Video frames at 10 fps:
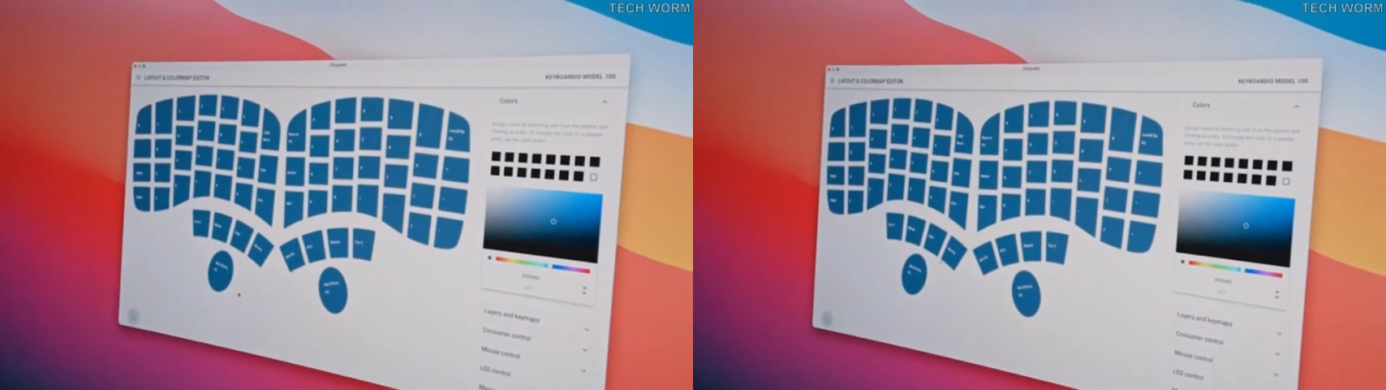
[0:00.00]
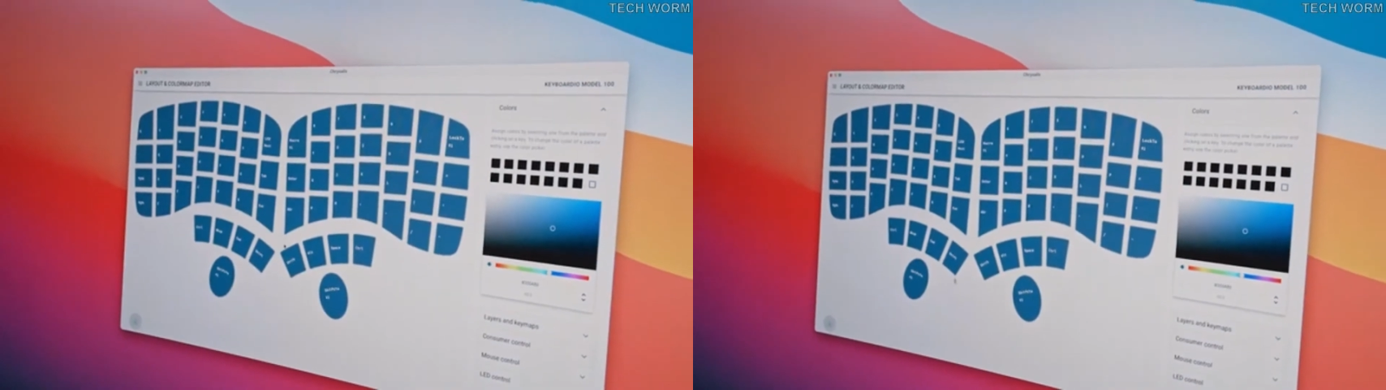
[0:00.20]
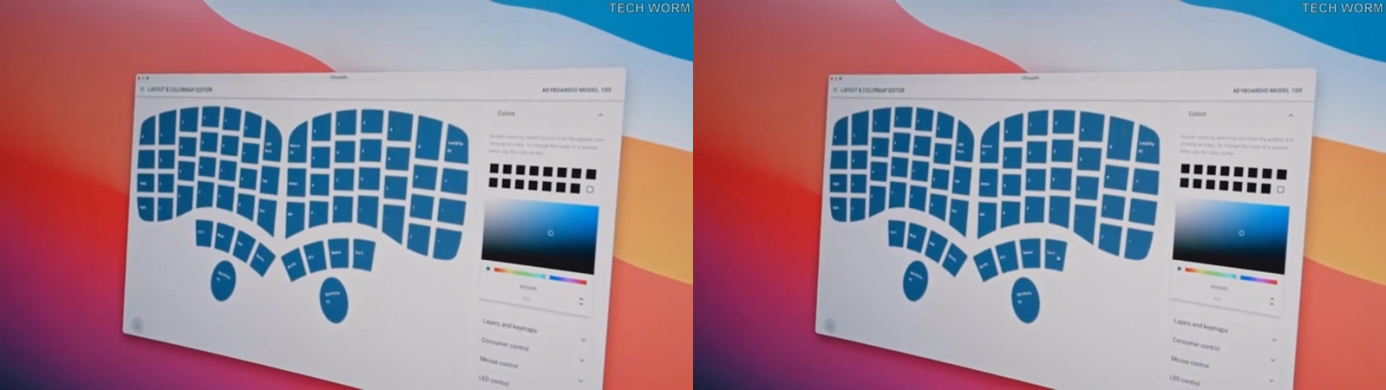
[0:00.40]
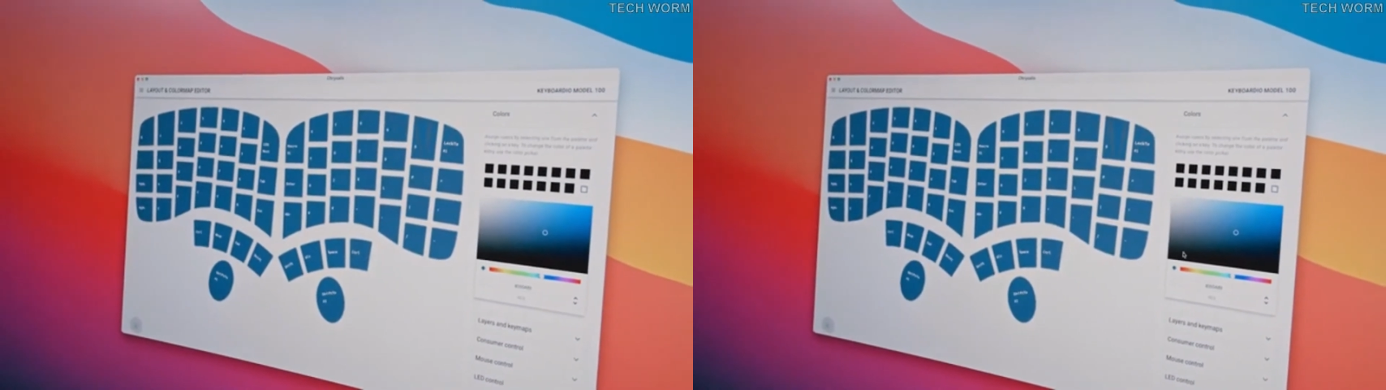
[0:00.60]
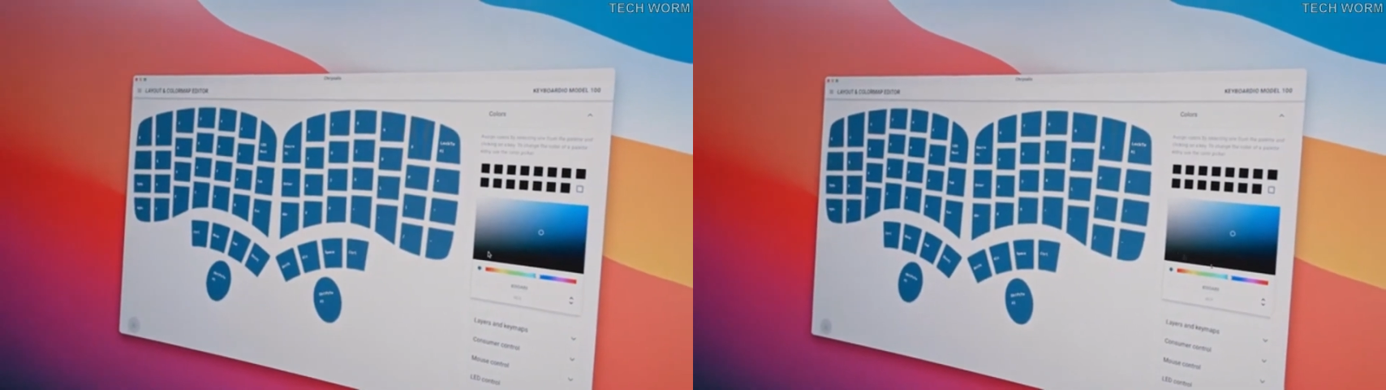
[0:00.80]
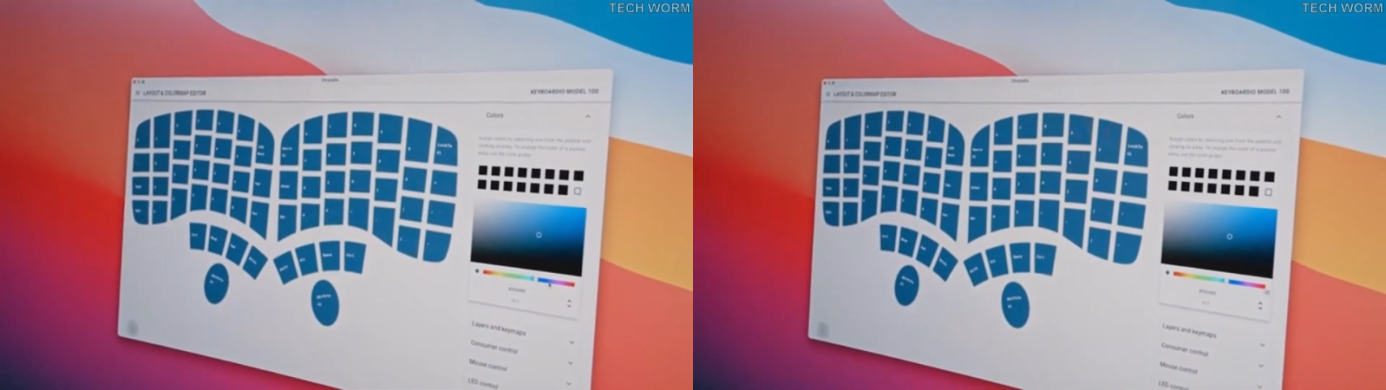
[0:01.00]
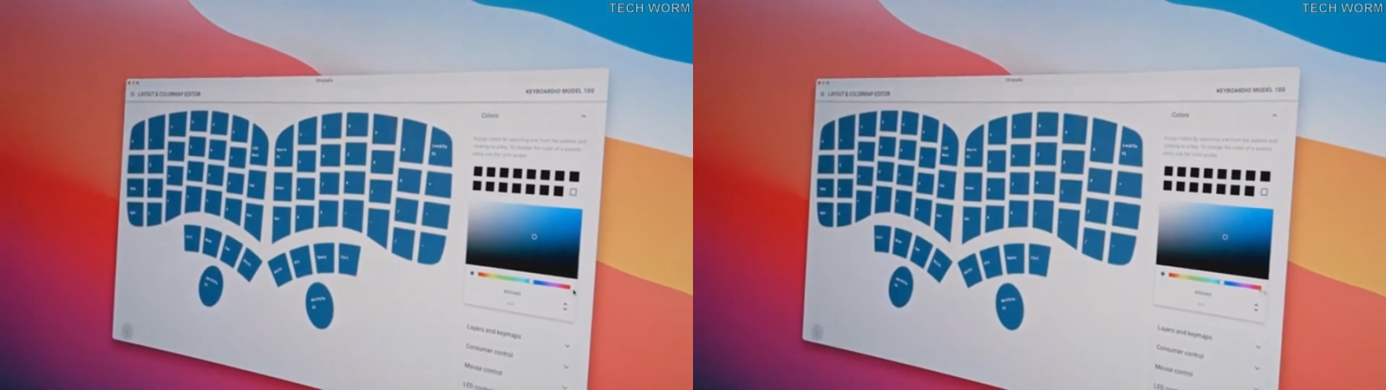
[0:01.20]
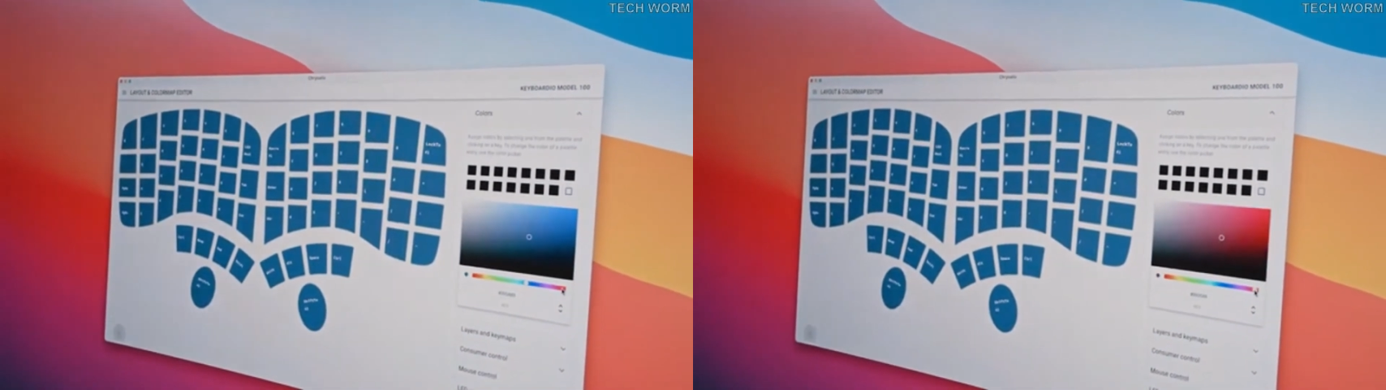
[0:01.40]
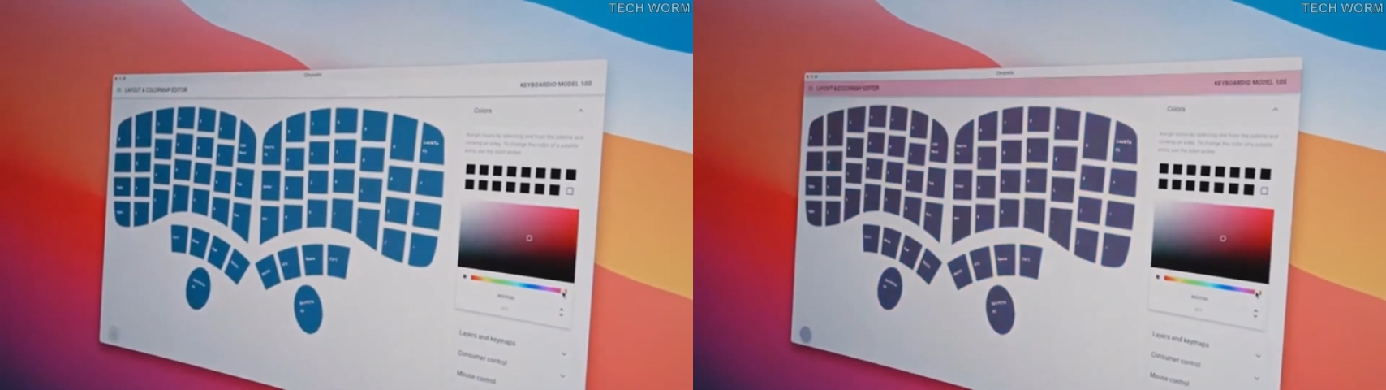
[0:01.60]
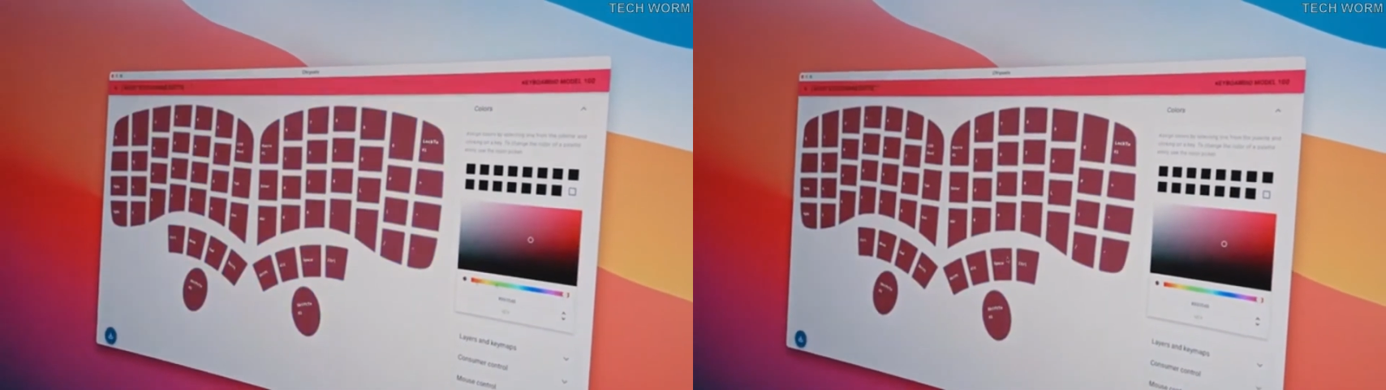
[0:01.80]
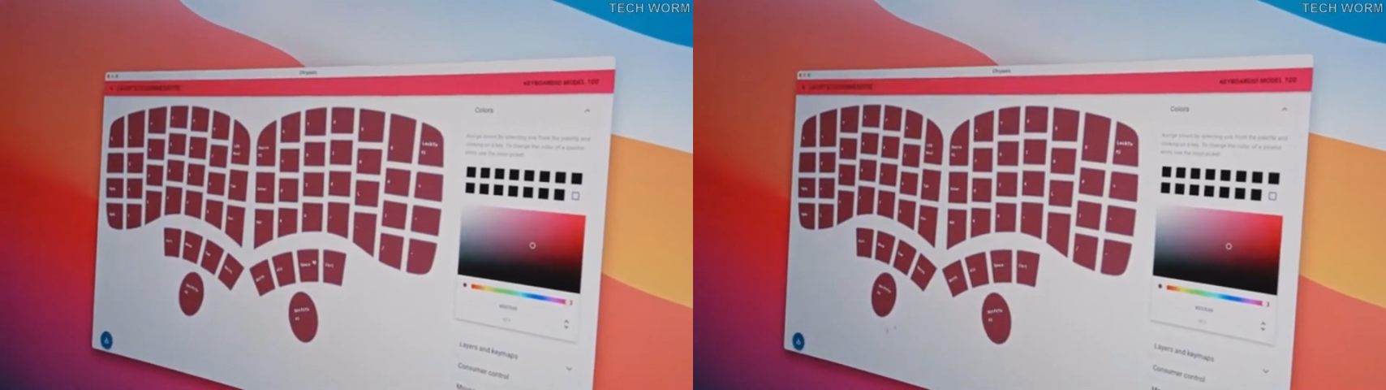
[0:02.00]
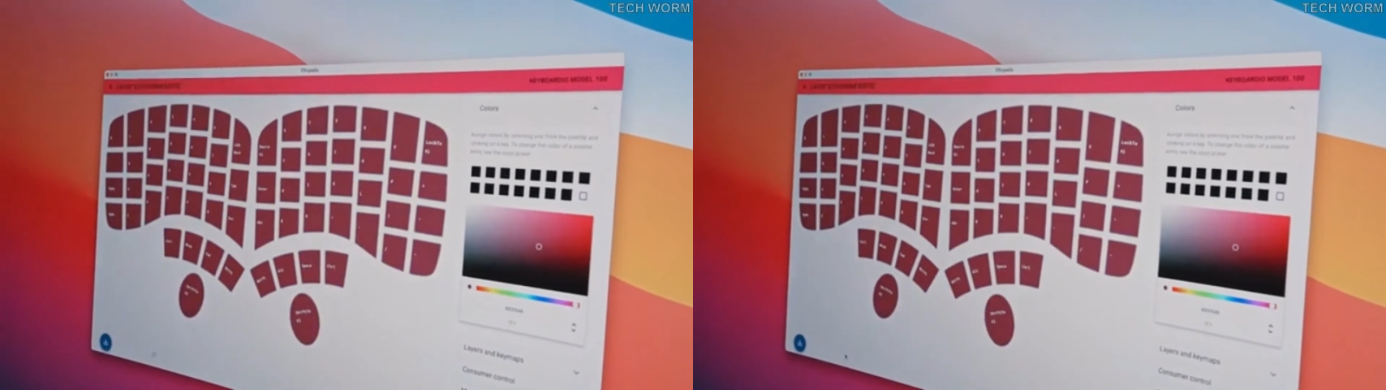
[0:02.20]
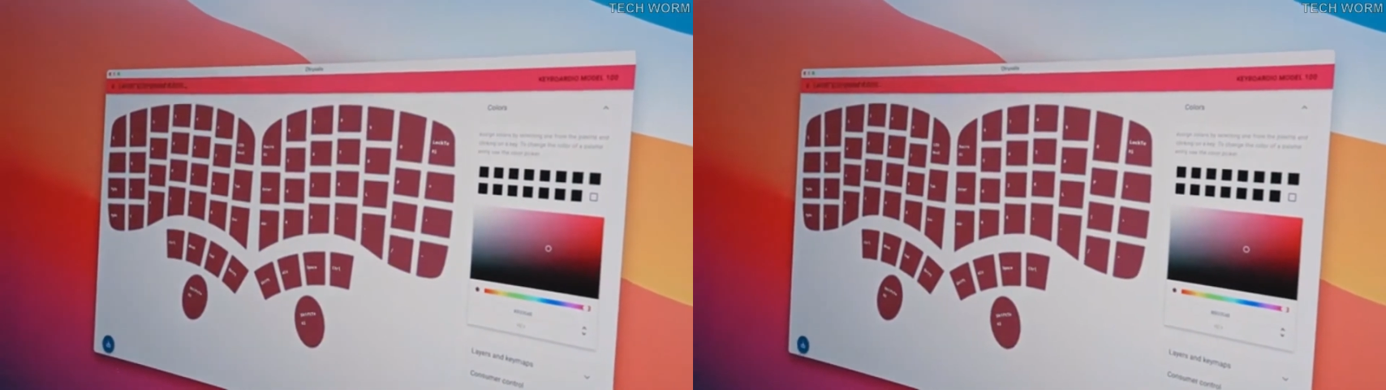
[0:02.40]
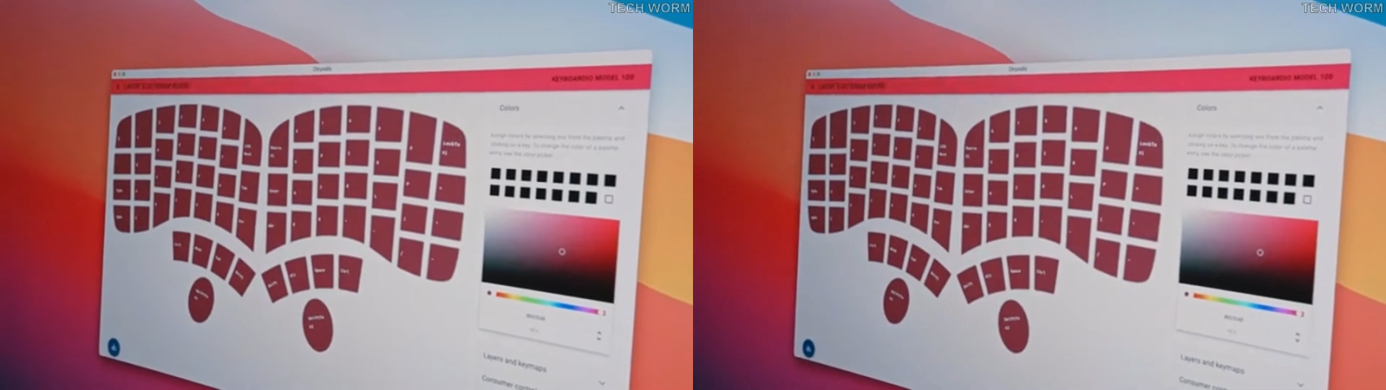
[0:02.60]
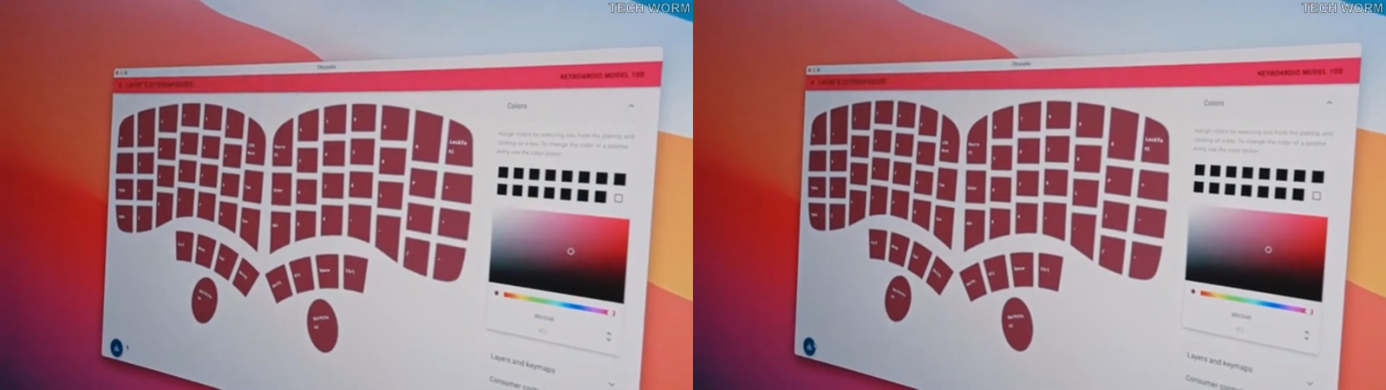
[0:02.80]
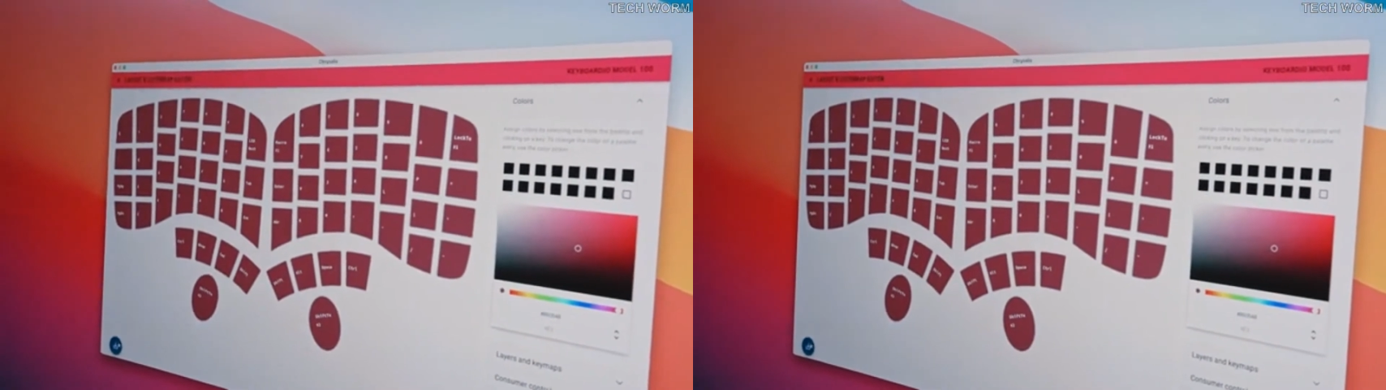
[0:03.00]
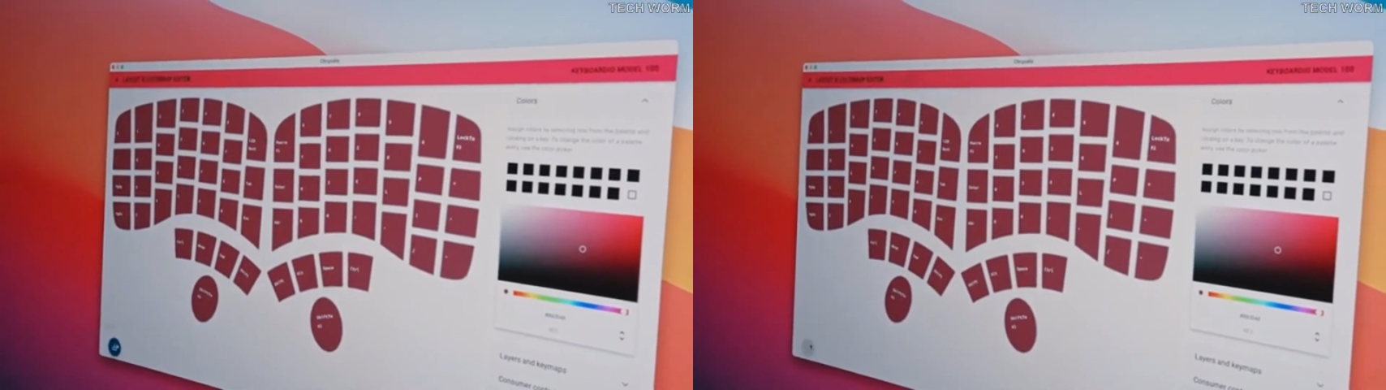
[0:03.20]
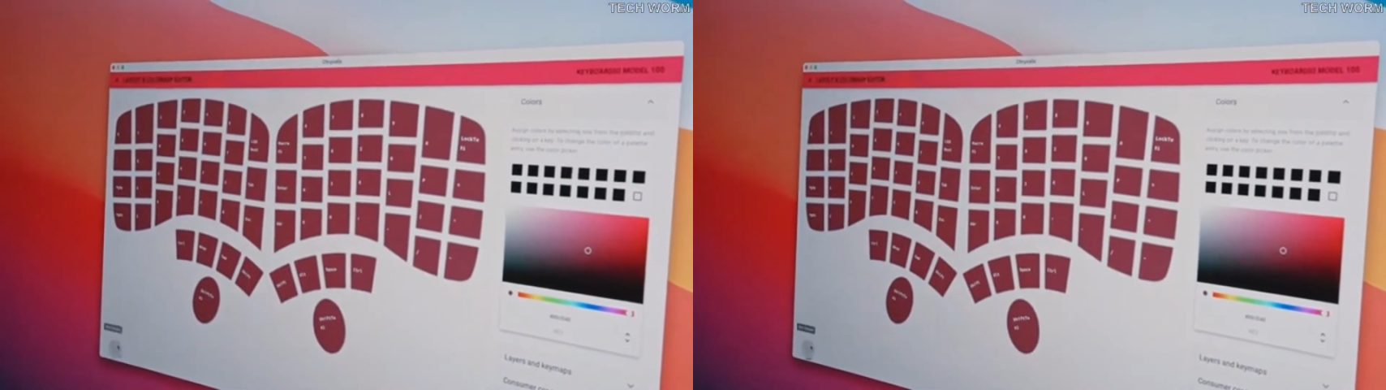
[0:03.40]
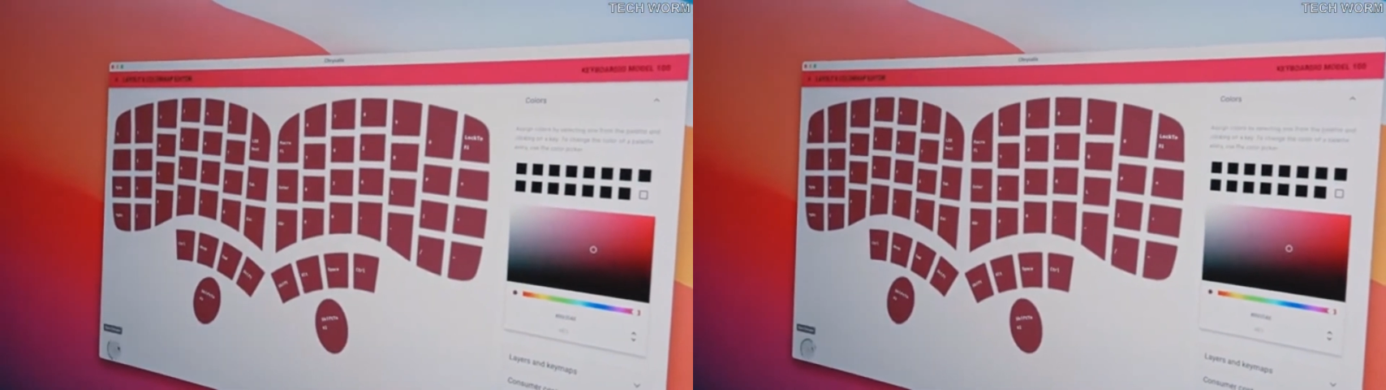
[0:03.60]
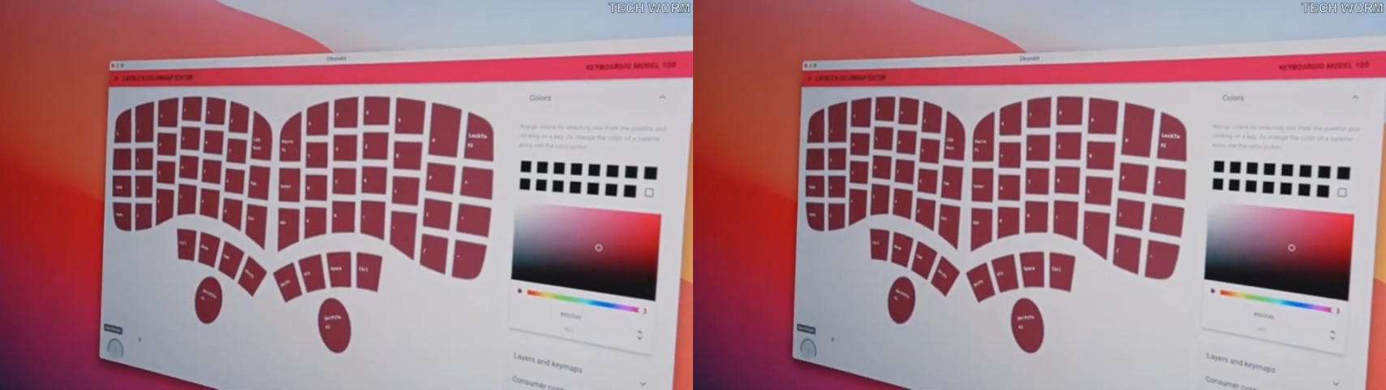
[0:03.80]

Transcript: Nobody's mouth can be seen.